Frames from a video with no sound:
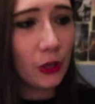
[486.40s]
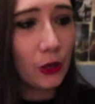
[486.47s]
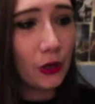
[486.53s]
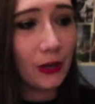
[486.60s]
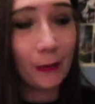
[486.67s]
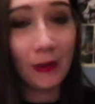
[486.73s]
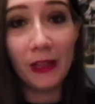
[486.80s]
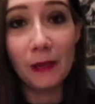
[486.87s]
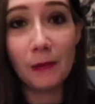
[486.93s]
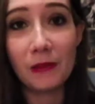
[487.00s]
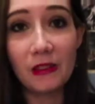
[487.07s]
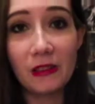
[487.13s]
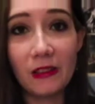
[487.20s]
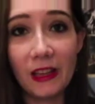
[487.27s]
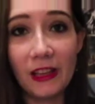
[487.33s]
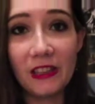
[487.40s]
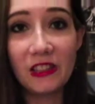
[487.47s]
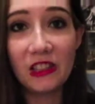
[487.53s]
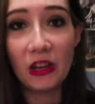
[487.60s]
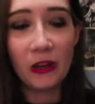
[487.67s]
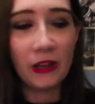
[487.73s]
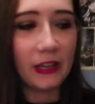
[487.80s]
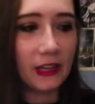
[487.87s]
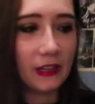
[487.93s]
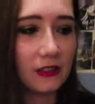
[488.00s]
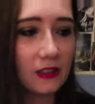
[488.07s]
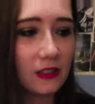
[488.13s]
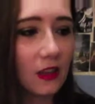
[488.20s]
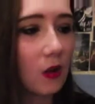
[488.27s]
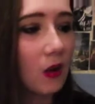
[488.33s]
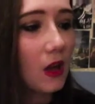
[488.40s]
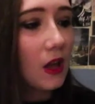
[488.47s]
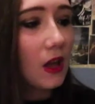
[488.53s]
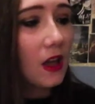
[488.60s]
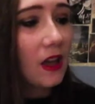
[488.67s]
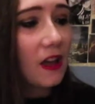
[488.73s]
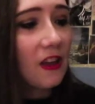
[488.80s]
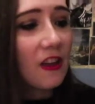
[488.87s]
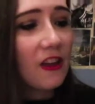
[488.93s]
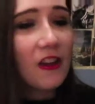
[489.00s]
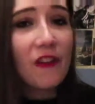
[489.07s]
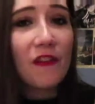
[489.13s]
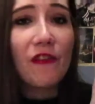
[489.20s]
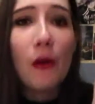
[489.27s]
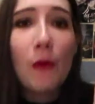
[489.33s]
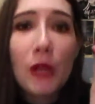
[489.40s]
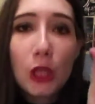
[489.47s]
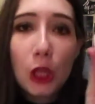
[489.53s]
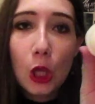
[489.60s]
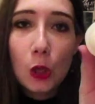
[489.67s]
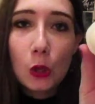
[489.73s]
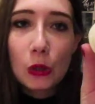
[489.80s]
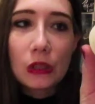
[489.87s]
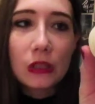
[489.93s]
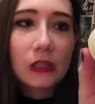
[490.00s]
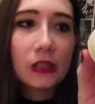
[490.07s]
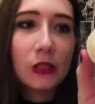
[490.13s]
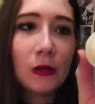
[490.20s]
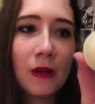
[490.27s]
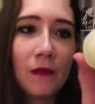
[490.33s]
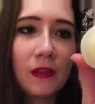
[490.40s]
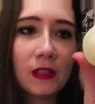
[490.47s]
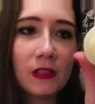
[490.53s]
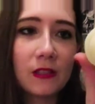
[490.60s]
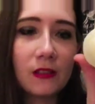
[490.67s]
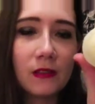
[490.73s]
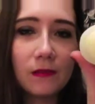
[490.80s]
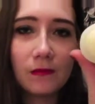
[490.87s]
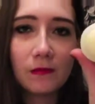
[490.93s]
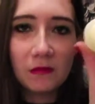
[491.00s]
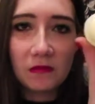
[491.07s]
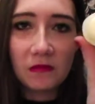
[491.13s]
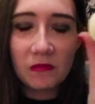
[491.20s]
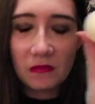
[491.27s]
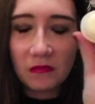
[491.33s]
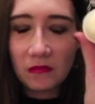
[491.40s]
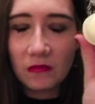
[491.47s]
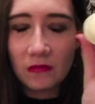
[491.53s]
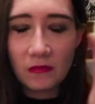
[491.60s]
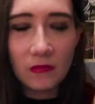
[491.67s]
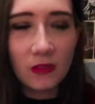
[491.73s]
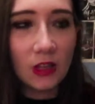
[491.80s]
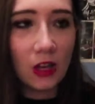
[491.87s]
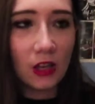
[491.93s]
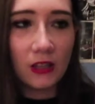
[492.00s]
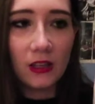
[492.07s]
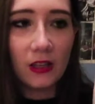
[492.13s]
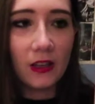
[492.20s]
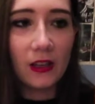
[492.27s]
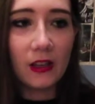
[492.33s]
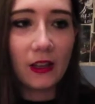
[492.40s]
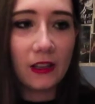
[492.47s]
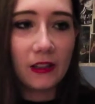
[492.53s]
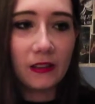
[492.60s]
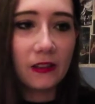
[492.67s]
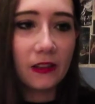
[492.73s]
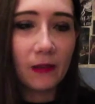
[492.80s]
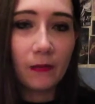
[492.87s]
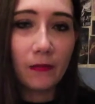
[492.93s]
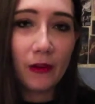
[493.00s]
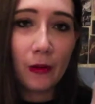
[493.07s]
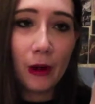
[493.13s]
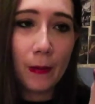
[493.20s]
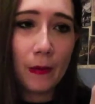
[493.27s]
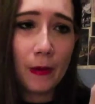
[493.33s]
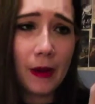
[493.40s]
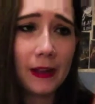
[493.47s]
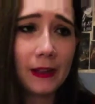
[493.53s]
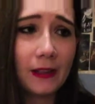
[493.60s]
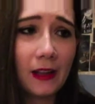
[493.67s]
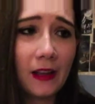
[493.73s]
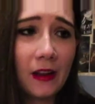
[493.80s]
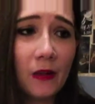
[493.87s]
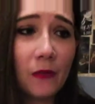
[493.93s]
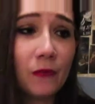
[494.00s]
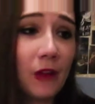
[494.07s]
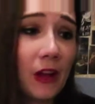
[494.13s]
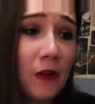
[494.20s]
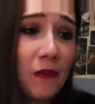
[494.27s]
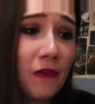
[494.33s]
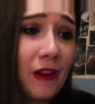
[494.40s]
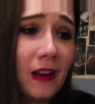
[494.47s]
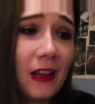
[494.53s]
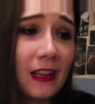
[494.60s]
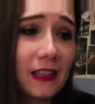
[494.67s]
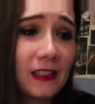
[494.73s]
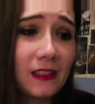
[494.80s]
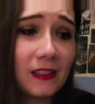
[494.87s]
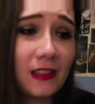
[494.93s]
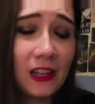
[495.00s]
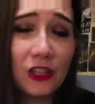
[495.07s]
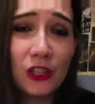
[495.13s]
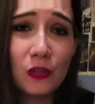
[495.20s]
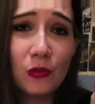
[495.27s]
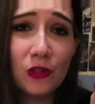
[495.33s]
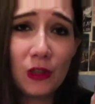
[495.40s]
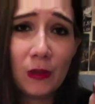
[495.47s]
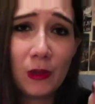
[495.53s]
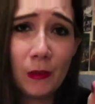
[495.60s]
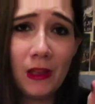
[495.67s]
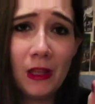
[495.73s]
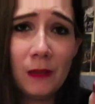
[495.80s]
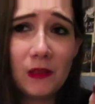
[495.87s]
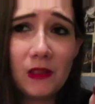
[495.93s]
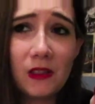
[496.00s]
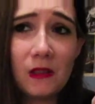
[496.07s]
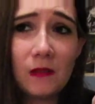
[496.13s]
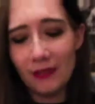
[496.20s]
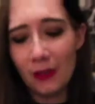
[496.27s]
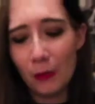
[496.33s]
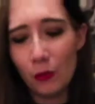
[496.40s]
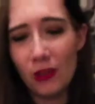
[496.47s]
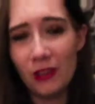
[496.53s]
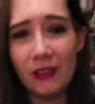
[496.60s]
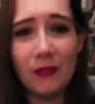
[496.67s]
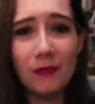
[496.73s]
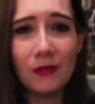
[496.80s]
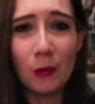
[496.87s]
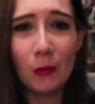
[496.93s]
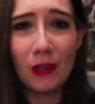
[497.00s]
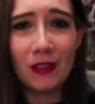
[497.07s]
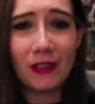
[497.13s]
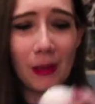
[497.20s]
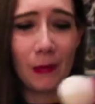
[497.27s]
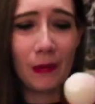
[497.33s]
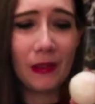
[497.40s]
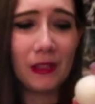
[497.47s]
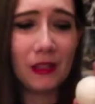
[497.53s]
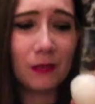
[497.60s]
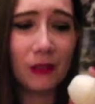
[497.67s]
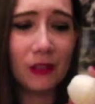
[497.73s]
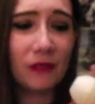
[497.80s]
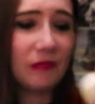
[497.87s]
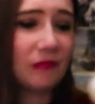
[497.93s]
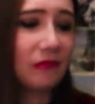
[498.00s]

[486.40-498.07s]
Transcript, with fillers: hurting my lips, like it's cutting in. So very close to have this done. I, I, I'm very happy about it. I, I'm, I don't feel like it's actually doing something with my lips. Not really, not really excited about this, but